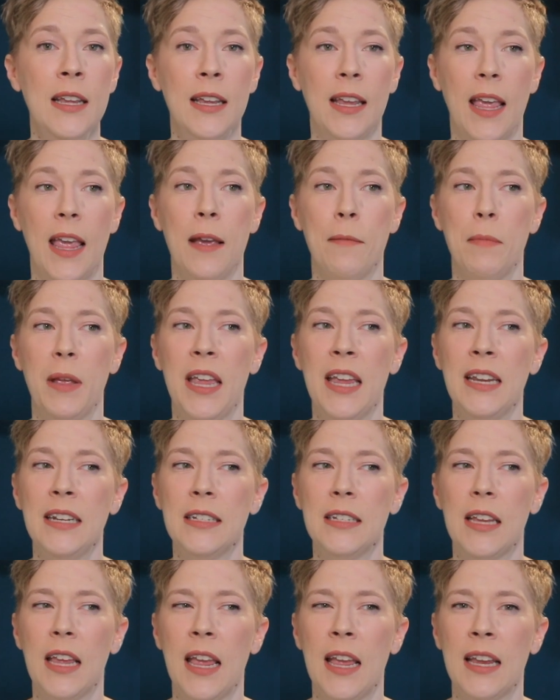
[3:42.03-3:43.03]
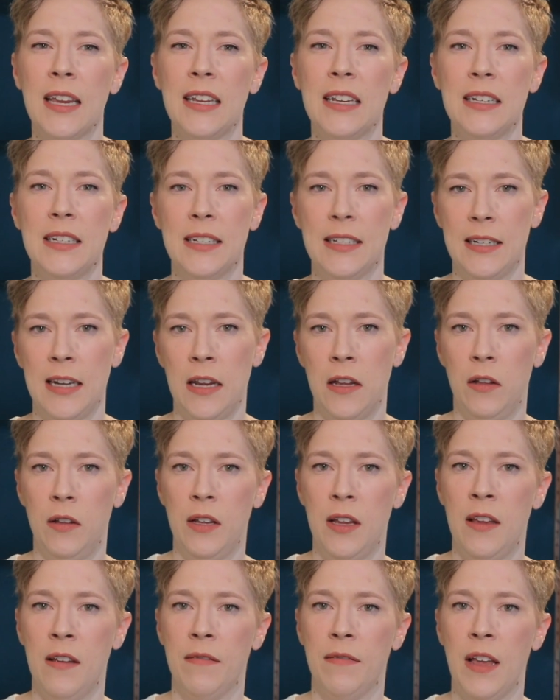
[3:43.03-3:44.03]
Campaigns can get stale
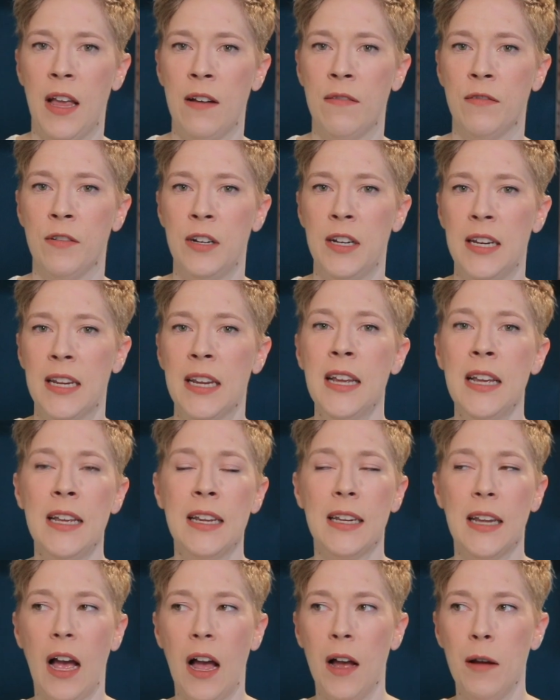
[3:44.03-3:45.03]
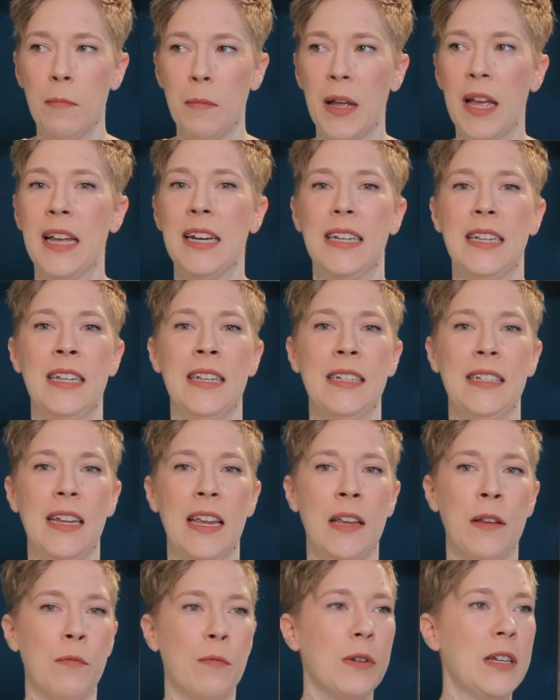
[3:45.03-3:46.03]
if every combat is
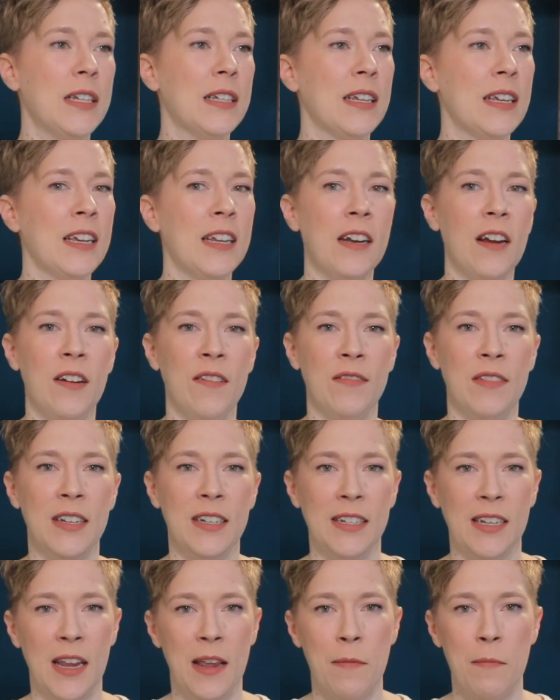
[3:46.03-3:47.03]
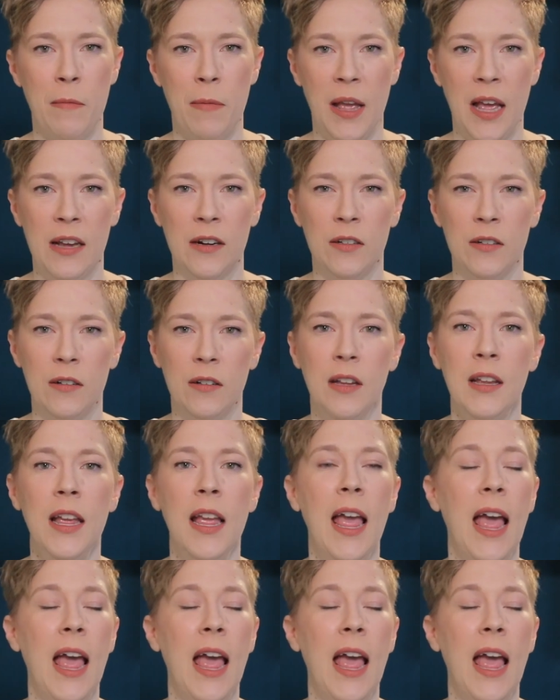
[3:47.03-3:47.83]
a reskin of the same battle.